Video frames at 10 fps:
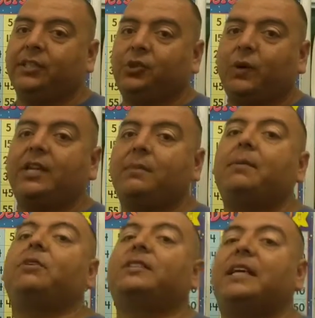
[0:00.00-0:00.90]
20
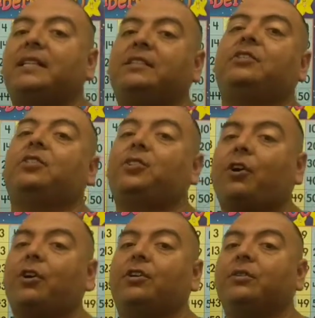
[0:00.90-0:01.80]
members at least to
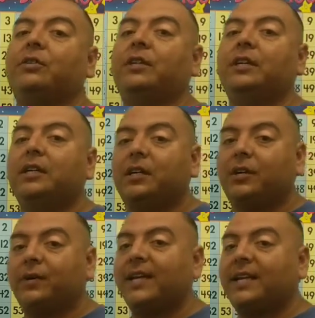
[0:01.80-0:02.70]
charter,
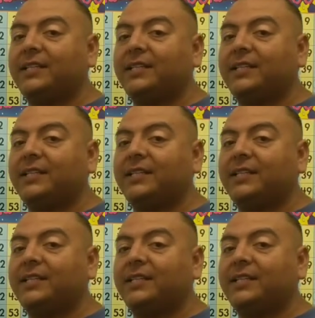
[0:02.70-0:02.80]
all right?